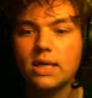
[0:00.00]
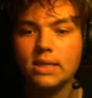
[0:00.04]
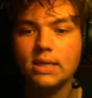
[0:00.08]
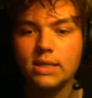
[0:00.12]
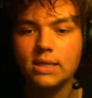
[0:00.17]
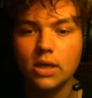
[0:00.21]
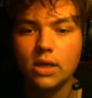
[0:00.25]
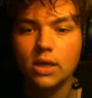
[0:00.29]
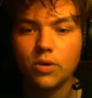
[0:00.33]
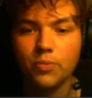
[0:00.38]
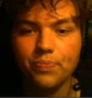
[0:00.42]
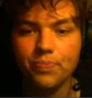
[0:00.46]

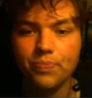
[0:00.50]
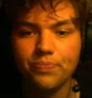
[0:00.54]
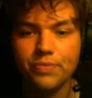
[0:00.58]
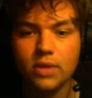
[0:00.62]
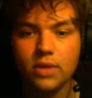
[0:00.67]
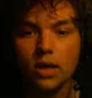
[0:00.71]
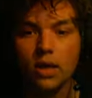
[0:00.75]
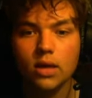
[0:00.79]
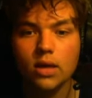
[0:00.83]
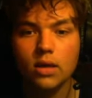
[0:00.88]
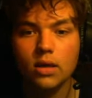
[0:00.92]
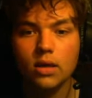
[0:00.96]
So
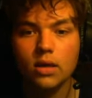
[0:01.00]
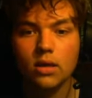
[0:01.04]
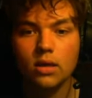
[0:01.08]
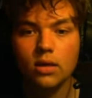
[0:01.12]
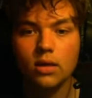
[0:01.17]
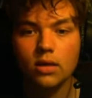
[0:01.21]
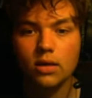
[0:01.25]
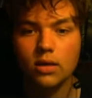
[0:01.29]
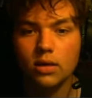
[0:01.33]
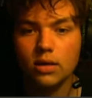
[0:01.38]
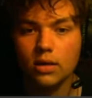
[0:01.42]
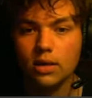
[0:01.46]

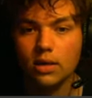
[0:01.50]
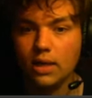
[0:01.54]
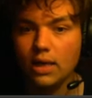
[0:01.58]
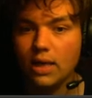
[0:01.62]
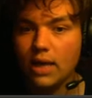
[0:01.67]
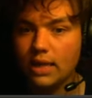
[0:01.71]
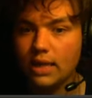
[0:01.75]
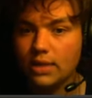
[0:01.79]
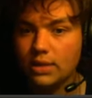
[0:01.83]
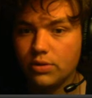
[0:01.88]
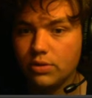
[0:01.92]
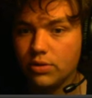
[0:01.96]

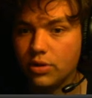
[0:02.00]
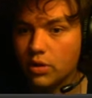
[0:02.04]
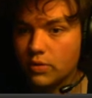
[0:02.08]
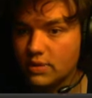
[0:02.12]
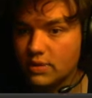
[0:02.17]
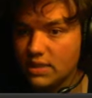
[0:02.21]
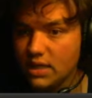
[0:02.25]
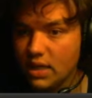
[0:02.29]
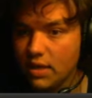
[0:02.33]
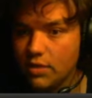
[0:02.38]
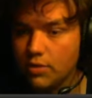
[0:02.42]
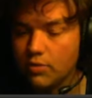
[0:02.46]
he had to go
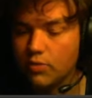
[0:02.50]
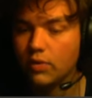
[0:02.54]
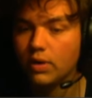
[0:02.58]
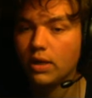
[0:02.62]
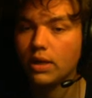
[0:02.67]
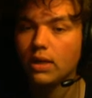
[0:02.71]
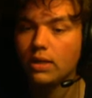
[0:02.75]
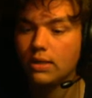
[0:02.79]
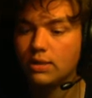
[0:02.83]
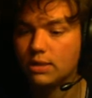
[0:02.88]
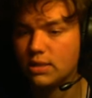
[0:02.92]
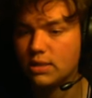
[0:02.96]

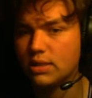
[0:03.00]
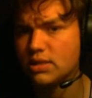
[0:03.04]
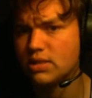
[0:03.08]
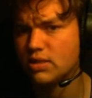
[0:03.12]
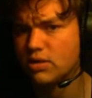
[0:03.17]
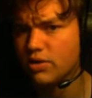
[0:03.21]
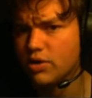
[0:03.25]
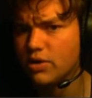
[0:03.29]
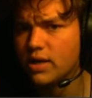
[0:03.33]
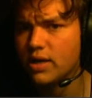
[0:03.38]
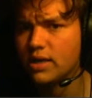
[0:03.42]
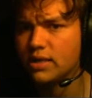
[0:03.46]
c3. This is
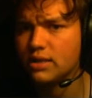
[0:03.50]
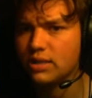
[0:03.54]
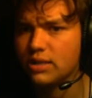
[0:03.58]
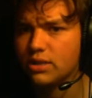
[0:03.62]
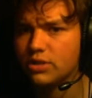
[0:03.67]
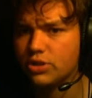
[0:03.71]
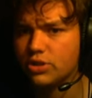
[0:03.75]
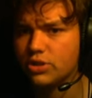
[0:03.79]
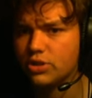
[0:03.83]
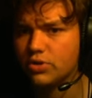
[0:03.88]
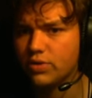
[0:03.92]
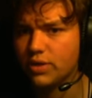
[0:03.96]
a good
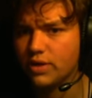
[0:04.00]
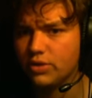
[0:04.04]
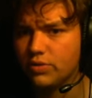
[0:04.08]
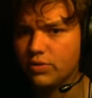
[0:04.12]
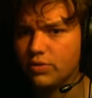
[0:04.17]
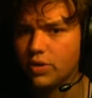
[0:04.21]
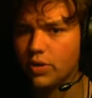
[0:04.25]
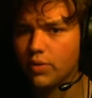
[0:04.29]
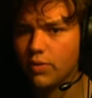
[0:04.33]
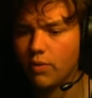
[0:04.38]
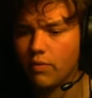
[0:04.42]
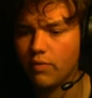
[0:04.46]
idea, just trying
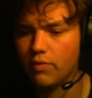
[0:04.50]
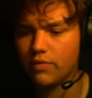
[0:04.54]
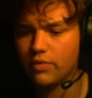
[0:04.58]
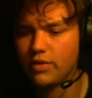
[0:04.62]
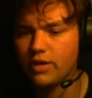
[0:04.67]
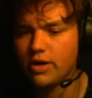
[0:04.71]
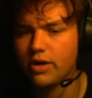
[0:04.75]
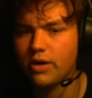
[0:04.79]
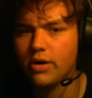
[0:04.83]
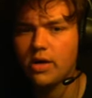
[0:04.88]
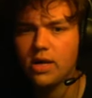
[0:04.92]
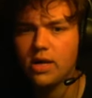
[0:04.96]
to go over
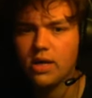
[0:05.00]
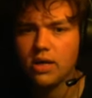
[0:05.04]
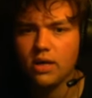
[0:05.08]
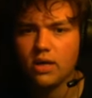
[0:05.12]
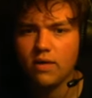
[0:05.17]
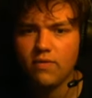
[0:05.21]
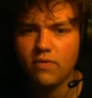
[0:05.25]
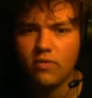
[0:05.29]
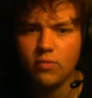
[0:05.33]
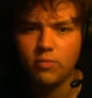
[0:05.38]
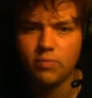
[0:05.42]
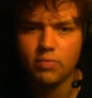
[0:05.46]
there.
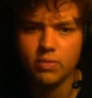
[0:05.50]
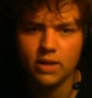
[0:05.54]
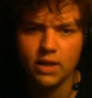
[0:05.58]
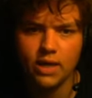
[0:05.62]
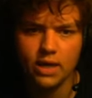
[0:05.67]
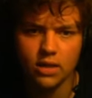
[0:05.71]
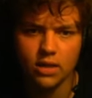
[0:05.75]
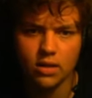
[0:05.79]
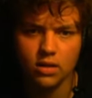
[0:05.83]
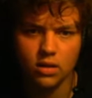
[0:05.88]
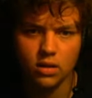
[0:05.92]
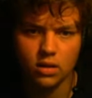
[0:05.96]
If you
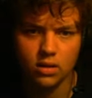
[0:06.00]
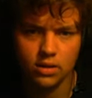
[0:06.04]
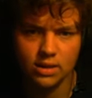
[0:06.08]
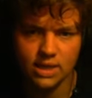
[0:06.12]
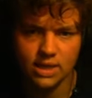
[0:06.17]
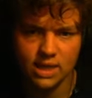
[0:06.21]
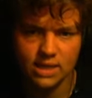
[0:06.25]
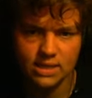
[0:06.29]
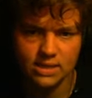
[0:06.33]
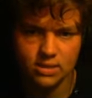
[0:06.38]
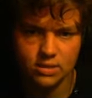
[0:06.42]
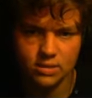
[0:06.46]
play
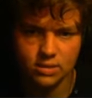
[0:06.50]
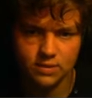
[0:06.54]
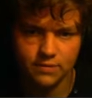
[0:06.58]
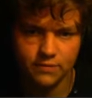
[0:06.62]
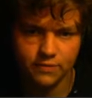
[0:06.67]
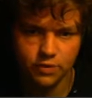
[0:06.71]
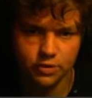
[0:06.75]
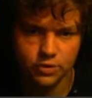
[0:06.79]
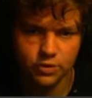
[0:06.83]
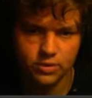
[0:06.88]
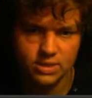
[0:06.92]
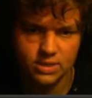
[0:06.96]
castles
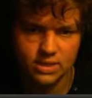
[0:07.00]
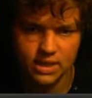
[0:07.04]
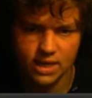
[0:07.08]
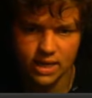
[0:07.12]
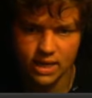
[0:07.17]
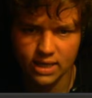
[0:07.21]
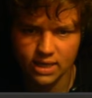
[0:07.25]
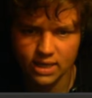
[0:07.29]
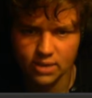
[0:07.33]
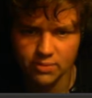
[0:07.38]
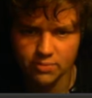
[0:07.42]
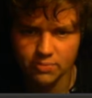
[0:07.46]
first,
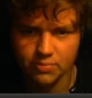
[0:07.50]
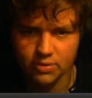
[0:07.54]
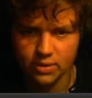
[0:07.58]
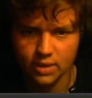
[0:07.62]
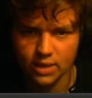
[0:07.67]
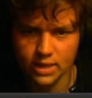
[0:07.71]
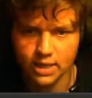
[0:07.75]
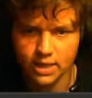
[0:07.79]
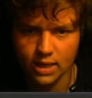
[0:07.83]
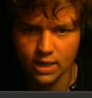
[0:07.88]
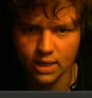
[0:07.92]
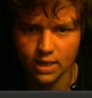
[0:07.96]
I can
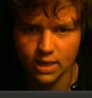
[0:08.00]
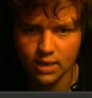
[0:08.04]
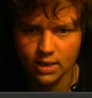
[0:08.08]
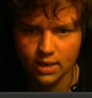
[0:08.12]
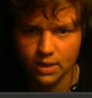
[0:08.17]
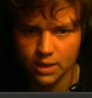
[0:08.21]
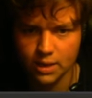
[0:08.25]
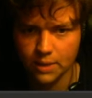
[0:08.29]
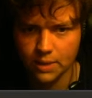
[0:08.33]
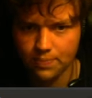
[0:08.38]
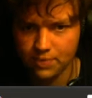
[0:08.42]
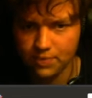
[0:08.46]
play
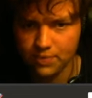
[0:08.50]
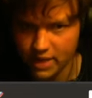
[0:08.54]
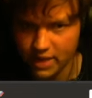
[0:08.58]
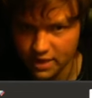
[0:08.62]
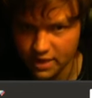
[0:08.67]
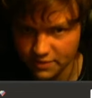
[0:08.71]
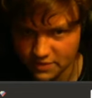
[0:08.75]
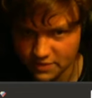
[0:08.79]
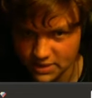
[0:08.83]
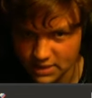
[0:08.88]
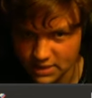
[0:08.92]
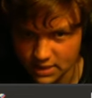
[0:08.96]

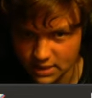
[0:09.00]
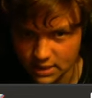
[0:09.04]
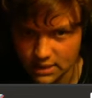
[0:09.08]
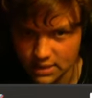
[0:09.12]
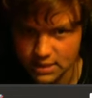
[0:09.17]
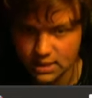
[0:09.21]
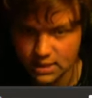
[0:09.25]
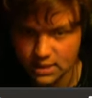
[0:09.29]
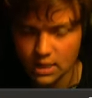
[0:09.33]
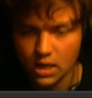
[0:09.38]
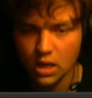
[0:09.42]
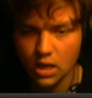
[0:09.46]
knight
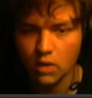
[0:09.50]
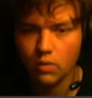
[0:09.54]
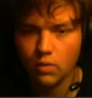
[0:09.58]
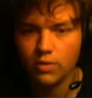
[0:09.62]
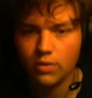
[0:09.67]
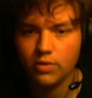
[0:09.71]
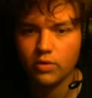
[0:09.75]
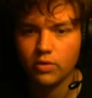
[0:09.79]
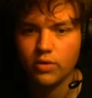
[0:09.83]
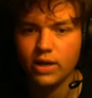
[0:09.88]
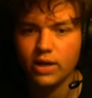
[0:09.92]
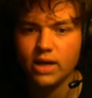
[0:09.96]
f6
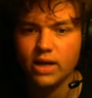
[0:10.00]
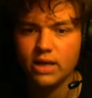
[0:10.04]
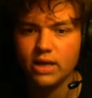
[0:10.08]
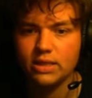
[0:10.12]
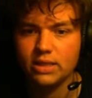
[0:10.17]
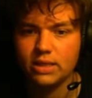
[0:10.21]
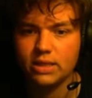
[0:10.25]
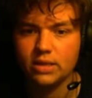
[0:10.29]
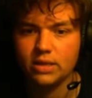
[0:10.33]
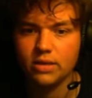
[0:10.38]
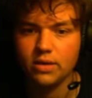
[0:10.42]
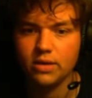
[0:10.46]
with a great
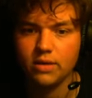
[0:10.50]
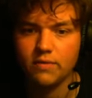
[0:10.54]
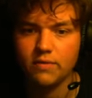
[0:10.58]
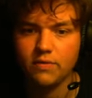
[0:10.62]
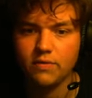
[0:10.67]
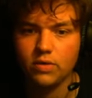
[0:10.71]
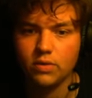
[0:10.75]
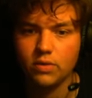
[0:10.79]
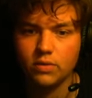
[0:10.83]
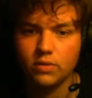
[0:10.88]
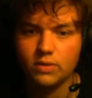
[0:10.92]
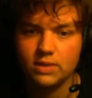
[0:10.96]
idea.
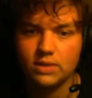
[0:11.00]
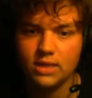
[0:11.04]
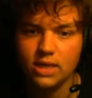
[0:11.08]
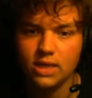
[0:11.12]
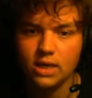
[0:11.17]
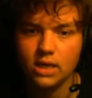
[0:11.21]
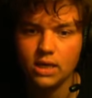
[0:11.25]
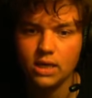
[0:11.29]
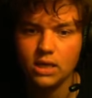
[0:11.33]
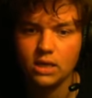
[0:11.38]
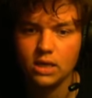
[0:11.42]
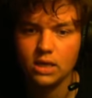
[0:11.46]
If you
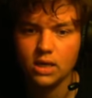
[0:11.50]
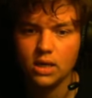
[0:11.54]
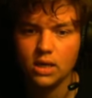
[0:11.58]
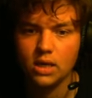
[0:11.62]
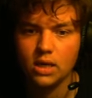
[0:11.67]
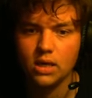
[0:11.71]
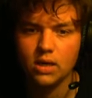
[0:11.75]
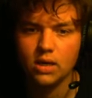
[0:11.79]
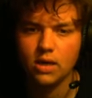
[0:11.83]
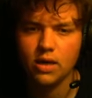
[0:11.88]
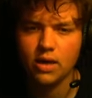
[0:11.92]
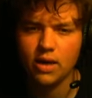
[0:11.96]
take,
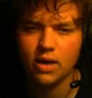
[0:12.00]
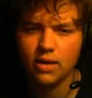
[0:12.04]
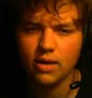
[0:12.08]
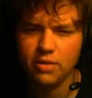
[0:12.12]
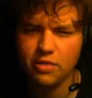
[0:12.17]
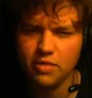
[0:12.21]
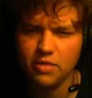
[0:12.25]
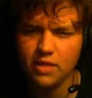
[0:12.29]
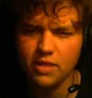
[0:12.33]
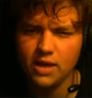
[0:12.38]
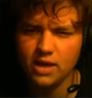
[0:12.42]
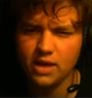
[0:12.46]
I
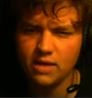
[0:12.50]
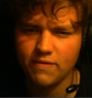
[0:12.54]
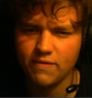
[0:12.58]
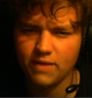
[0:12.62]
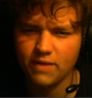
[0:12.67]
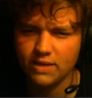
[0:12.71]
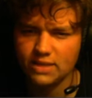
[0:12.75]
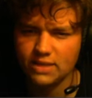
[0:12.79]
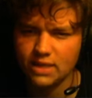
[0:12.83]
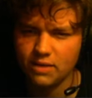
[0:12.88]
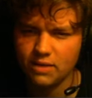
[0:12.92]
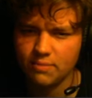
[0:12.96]
think if
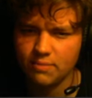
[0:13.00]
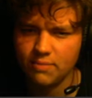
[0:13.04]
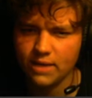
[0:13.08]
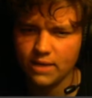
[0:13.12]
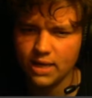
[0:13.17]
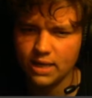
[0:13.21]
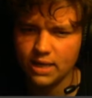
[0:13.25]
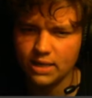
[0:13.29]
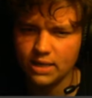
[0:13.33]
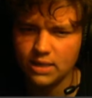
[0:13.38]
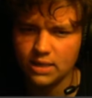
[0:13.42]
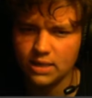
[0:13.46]
I take
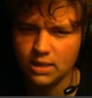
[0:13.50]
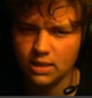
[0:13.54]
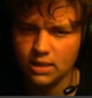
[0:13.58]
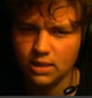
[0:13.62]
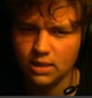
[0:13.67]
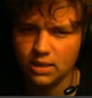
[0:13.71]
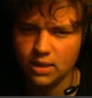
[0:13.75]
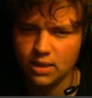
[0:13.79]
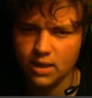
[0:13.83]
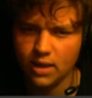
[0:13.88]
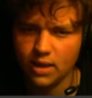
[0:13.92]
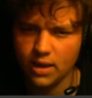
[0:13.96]
back,
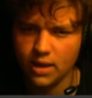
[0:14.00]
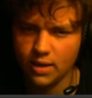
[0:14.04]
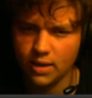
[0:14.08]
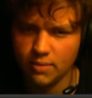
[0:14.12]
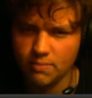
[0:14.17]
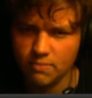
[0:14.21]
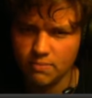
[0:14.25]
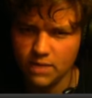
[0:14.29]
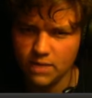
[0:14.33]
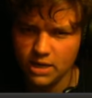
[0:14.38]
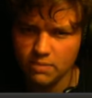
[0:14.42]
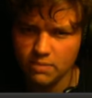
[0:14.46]
here I
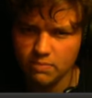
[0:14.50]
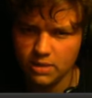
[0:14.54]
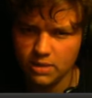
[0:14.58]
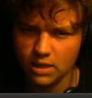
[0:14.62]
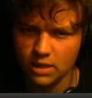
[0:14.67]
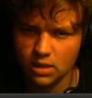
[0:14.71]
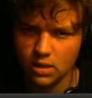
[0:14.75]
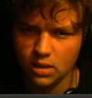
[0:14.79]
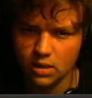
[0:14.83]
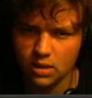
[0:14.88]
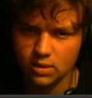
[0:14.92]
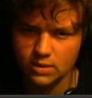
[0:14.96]
might
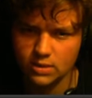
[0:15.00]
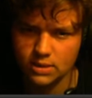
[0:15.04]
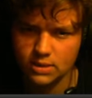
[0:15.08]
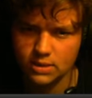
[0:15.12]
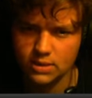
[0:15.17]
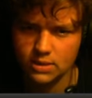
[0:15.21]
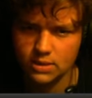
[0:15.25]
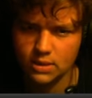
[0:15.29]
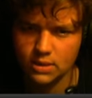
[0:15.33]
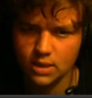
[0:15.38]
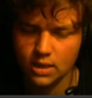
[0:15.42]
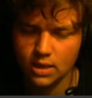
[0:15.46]
be
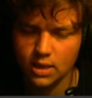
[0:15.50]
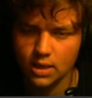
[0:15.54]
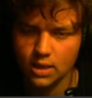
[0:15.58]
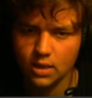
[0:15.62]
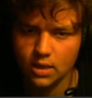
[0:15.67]
lost.